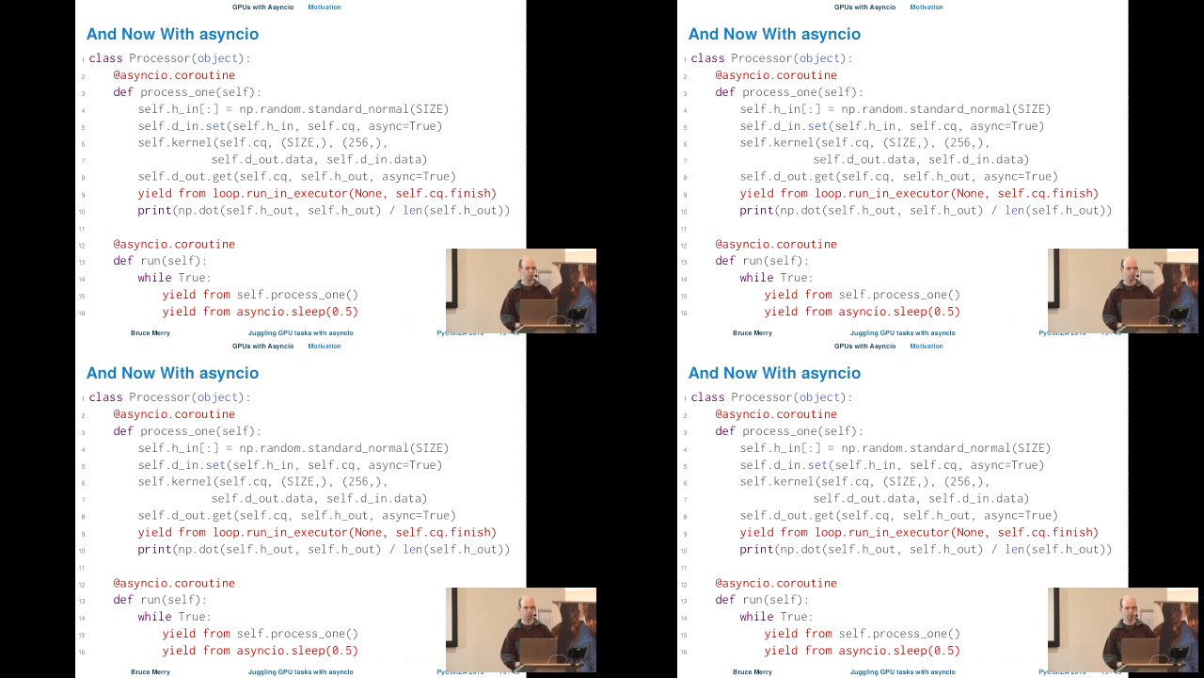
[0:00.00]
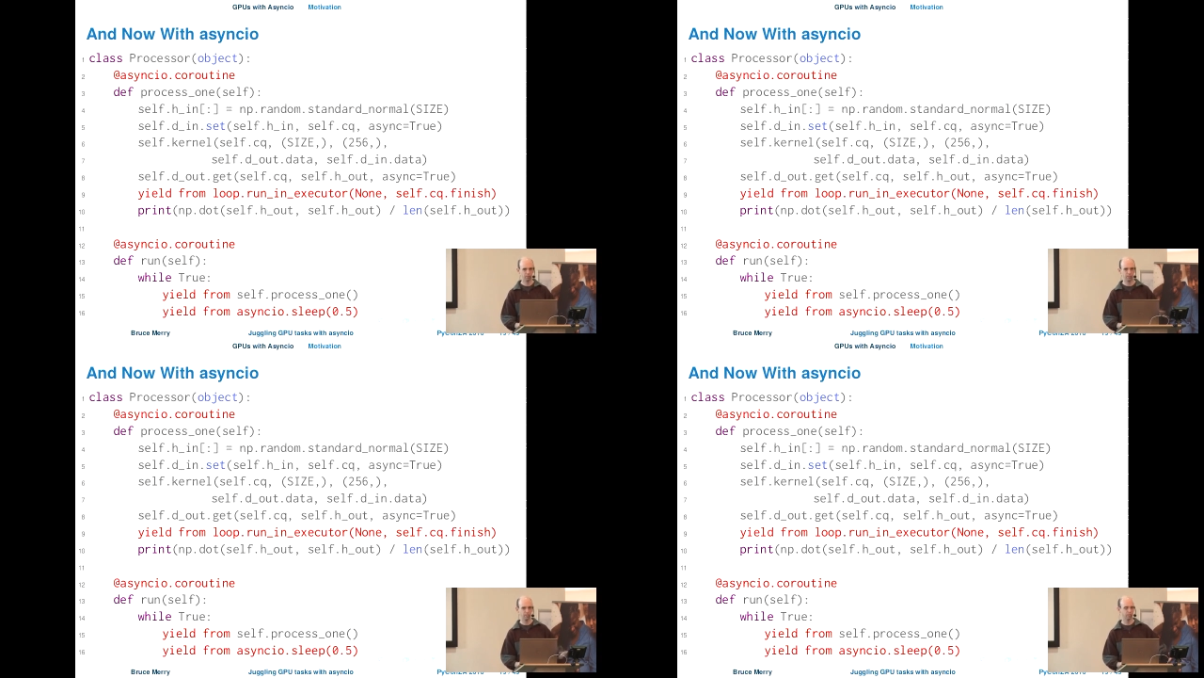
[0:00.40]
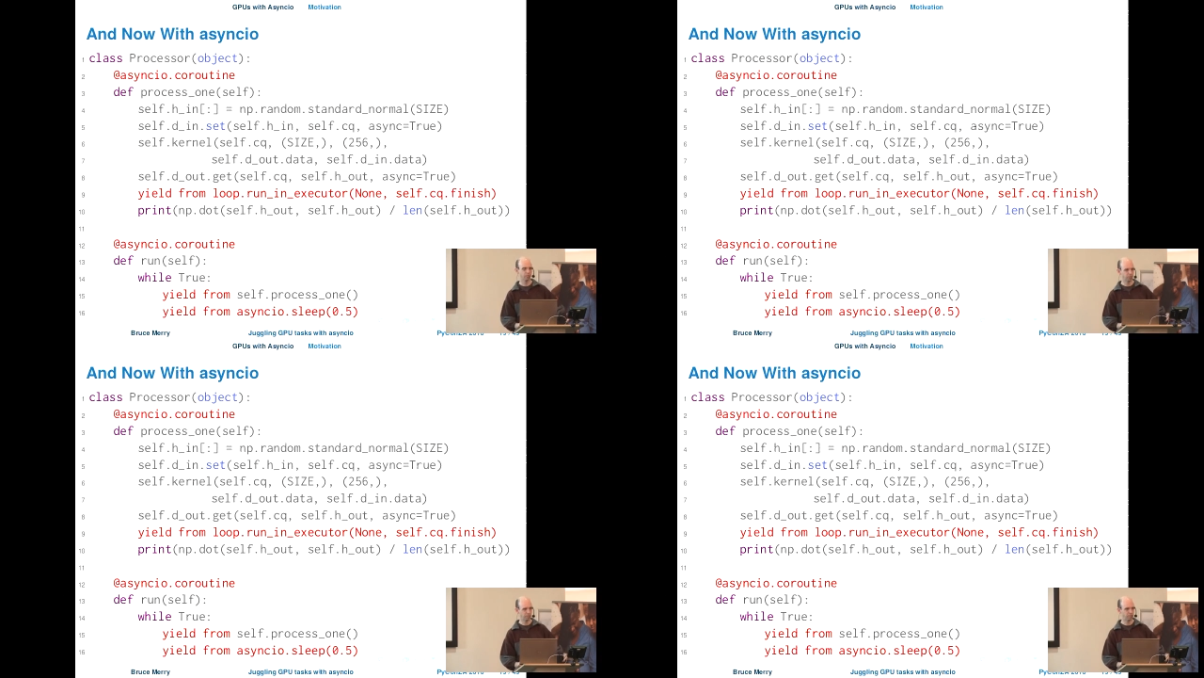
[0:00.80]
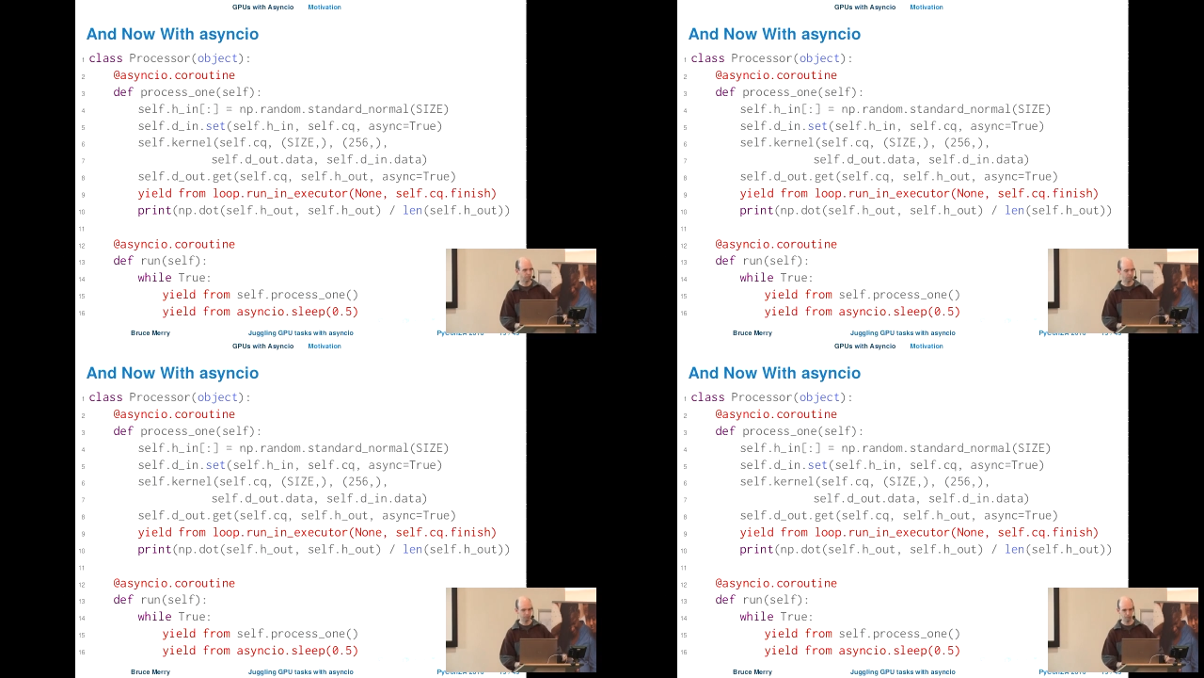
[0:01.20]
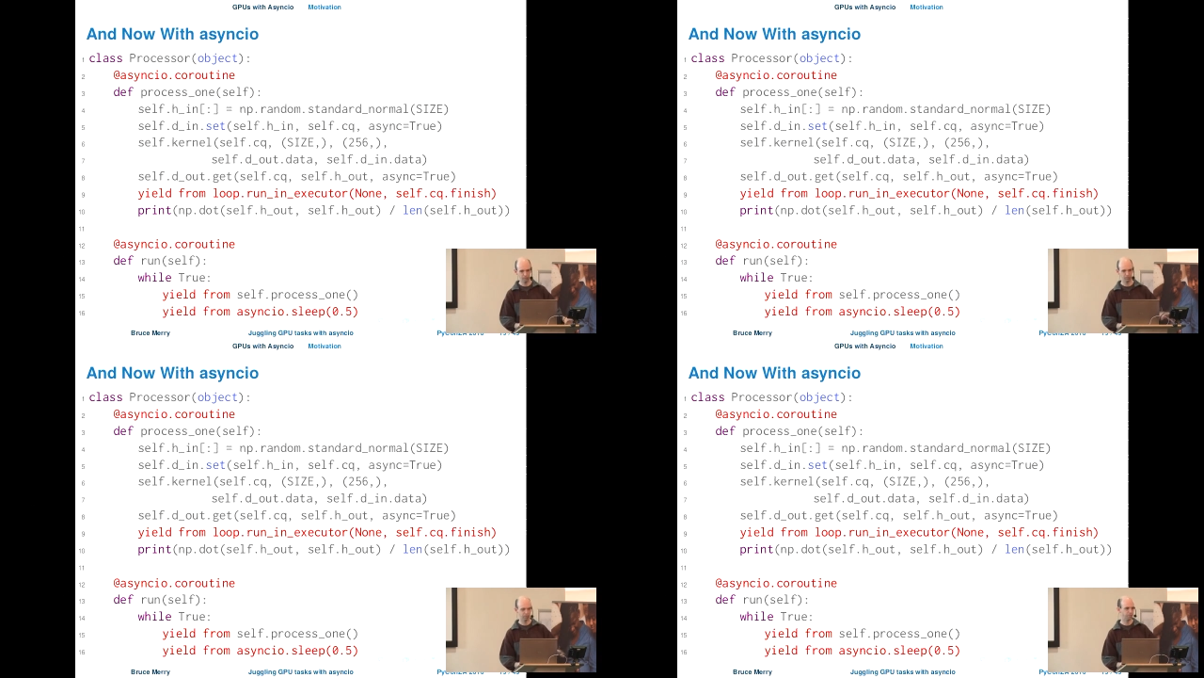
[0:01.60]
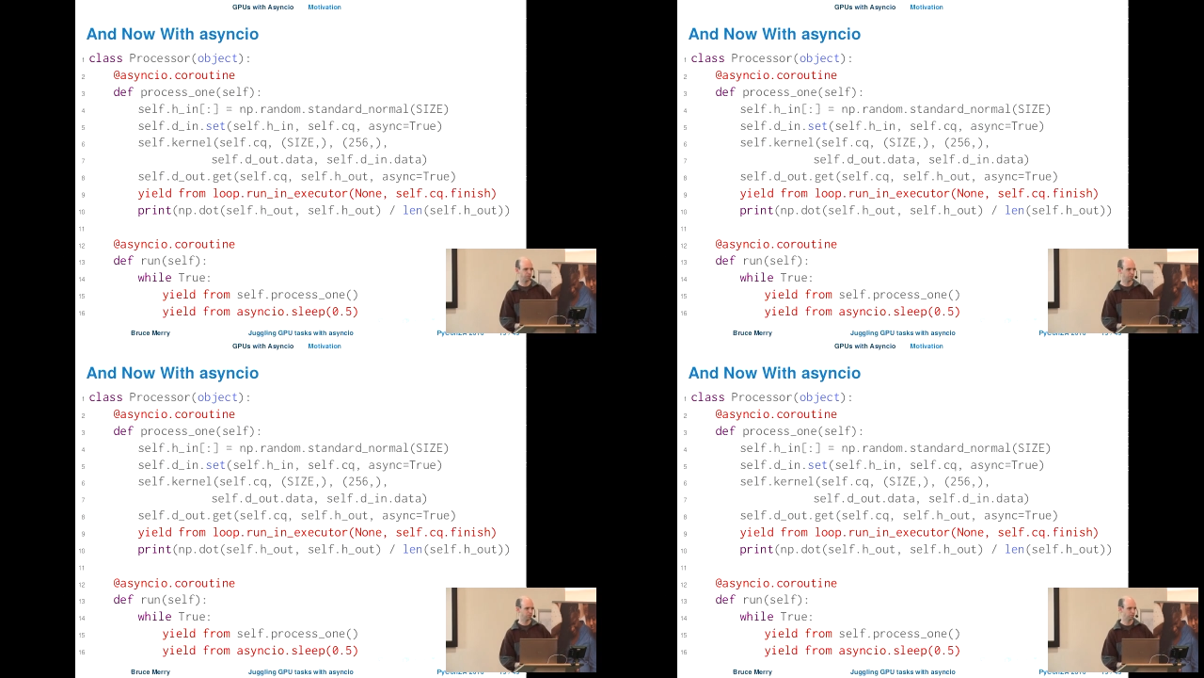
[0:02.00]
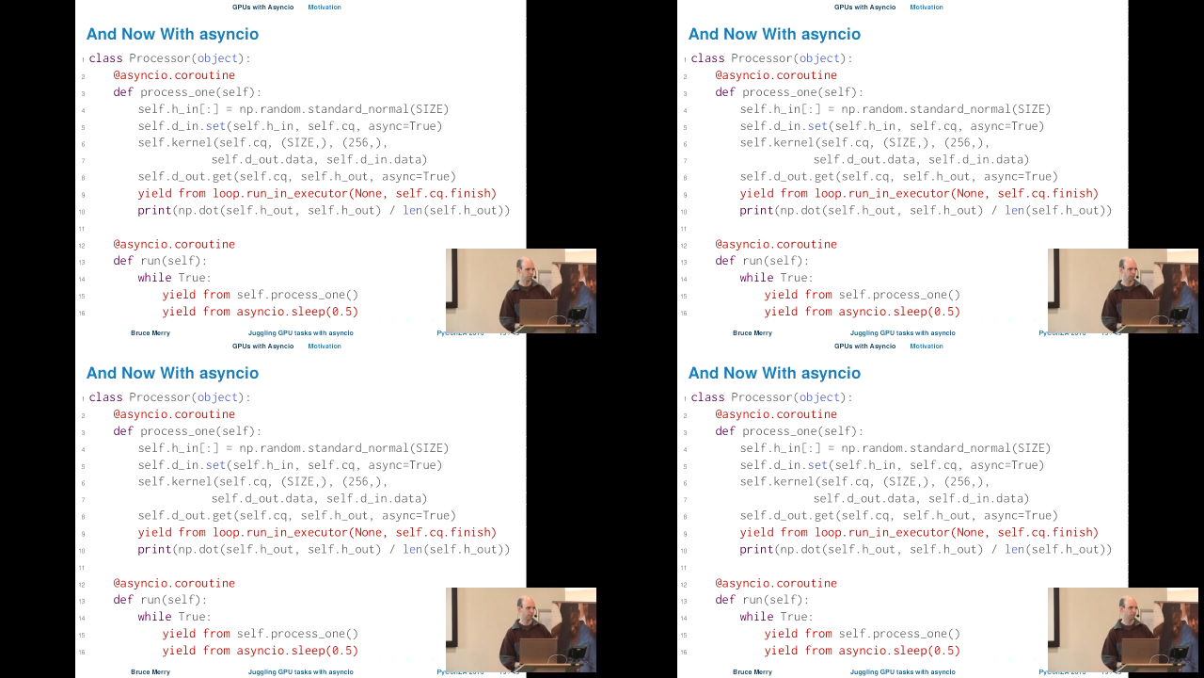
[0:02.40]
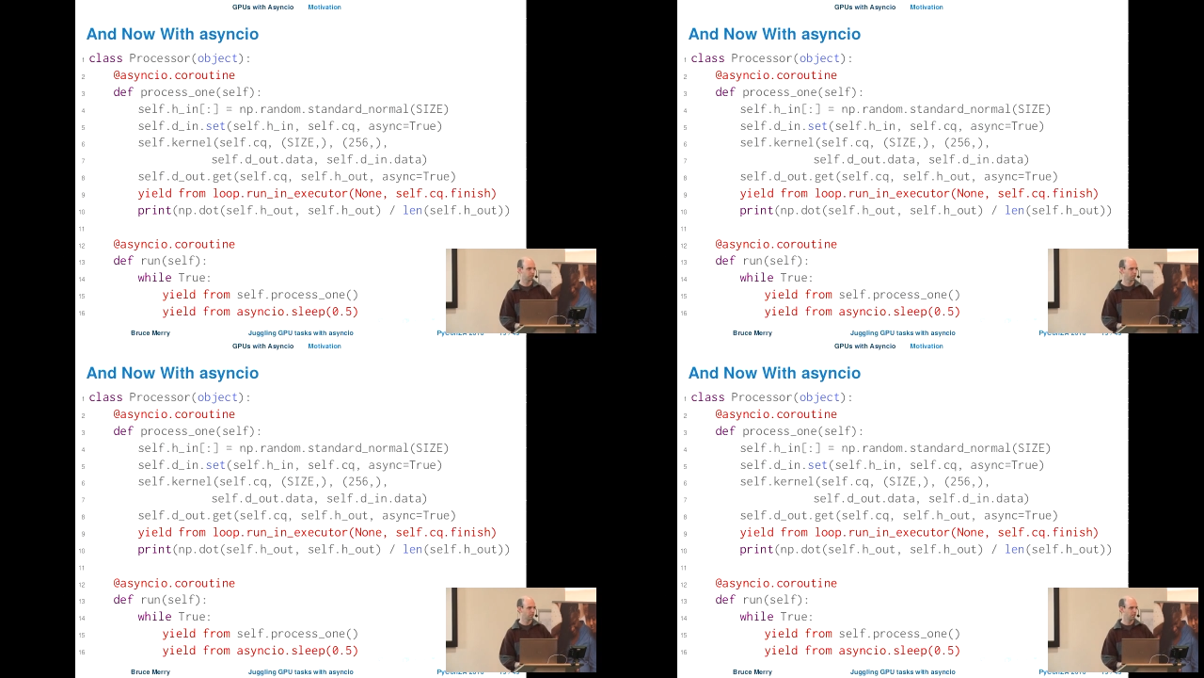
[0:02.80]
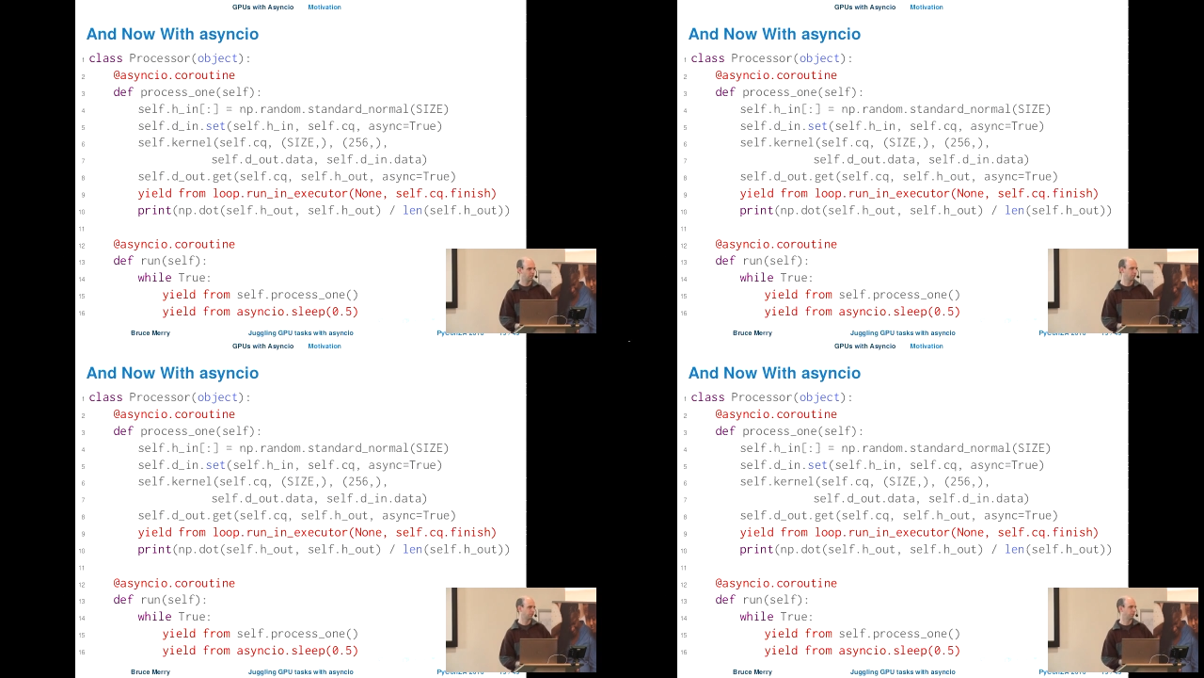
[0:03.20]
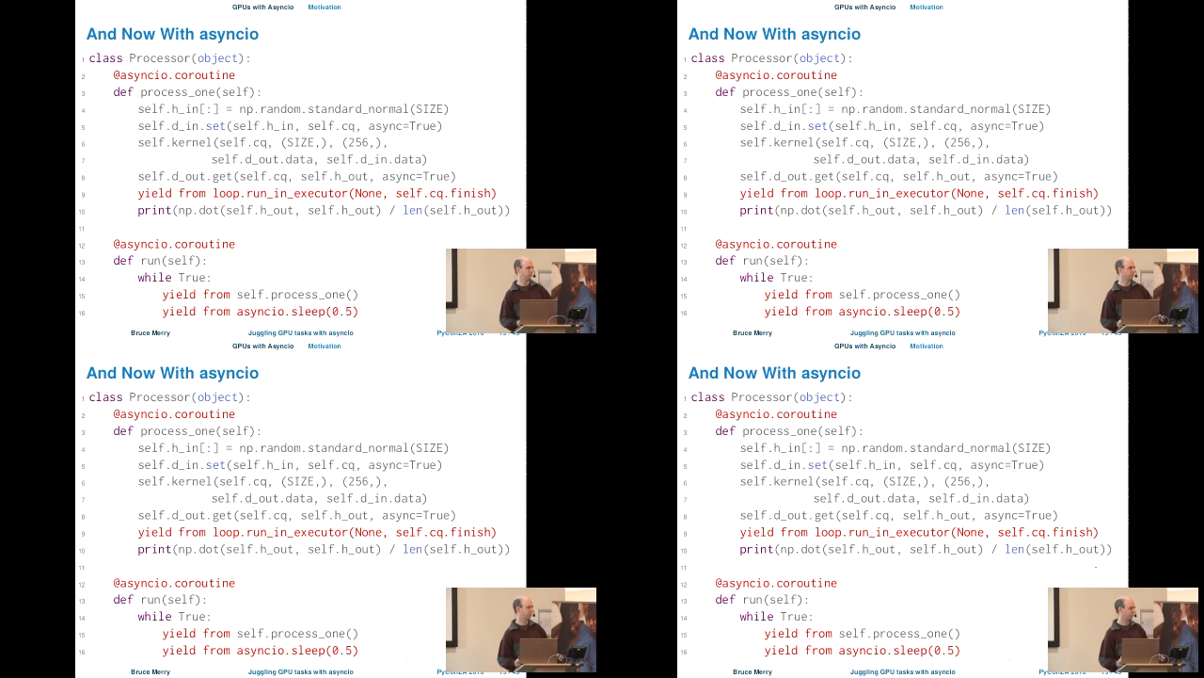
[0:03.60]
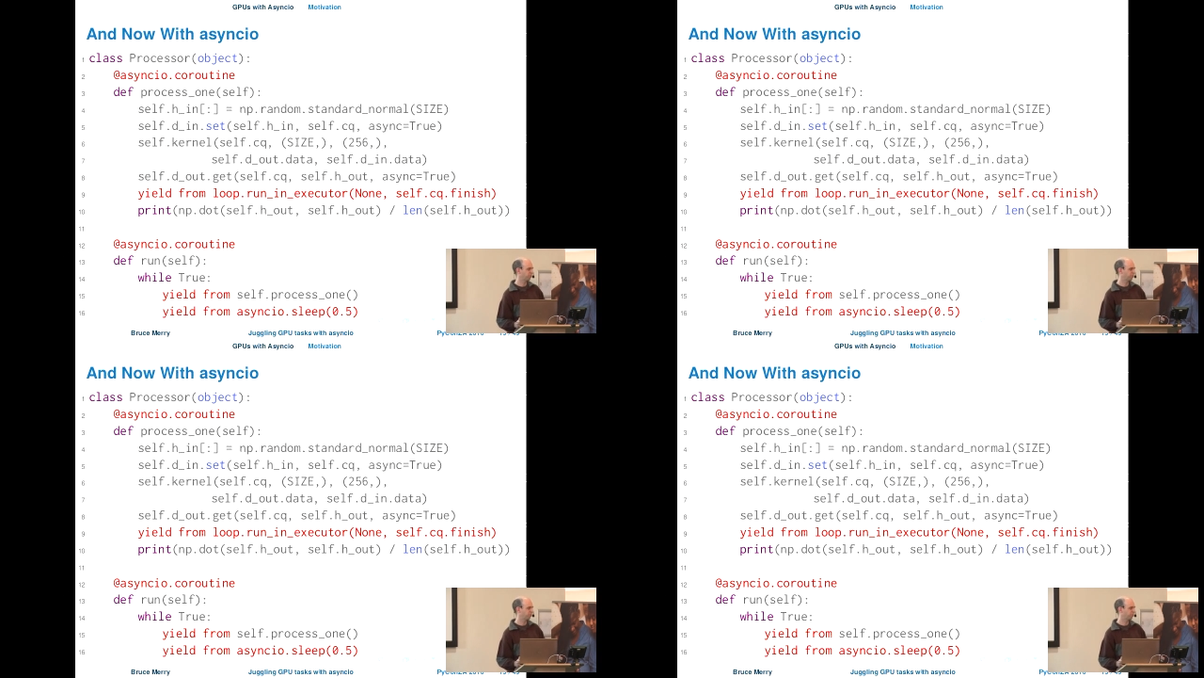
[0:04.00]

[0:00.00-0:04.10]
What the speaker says: [unreadable: no face in view]